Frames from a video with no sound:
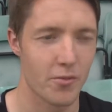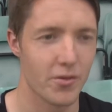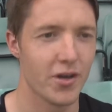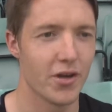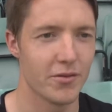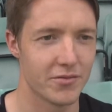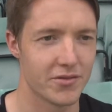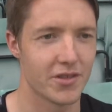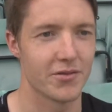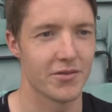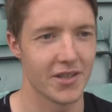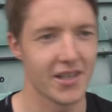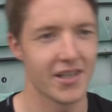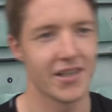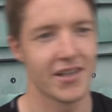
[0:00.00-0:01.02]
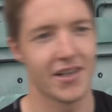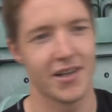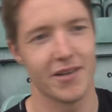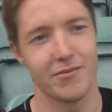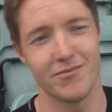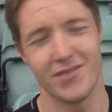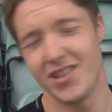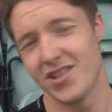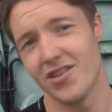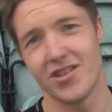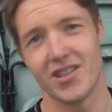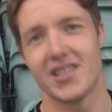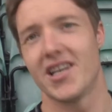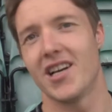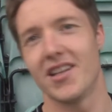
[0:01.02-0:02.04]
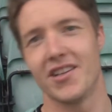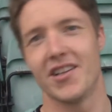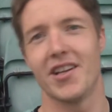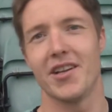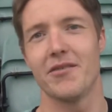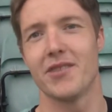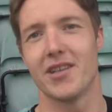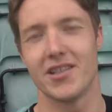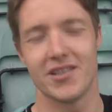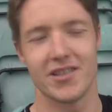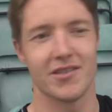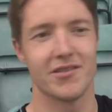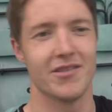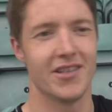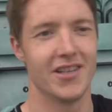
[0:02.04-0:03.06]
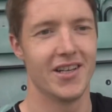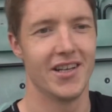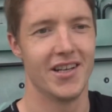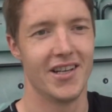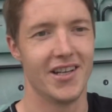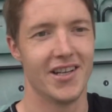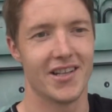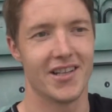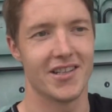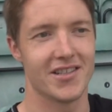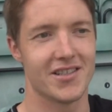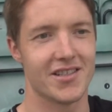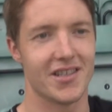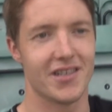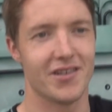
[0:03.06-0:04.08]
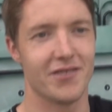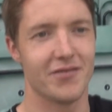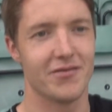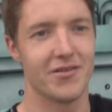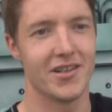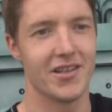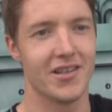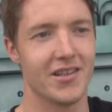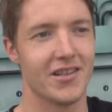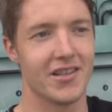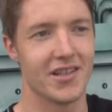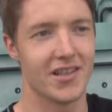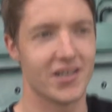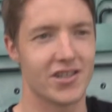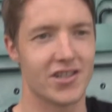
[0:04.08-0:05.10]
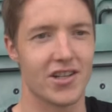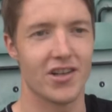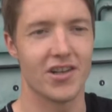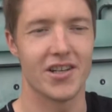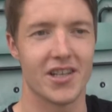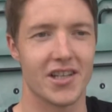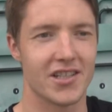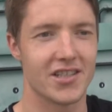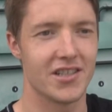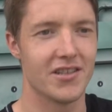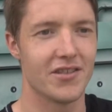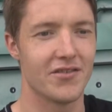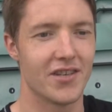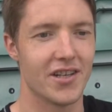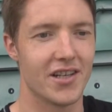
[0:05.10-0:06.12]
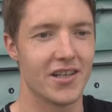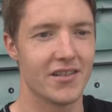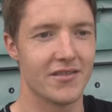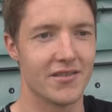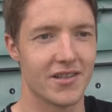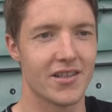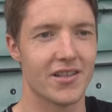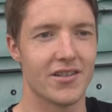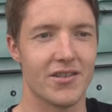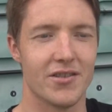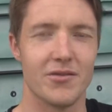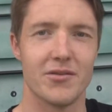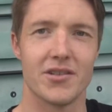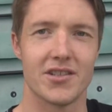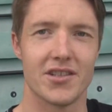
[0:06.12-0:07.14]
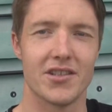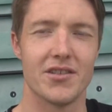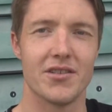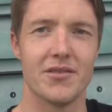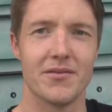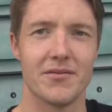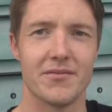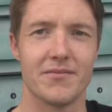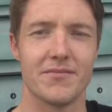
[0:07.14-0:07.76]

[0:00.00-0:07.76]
We hope so, yeah. He's got the talent anyway, so like I was saying, hopefully he'll slot in nicely over there and do what he's got to do.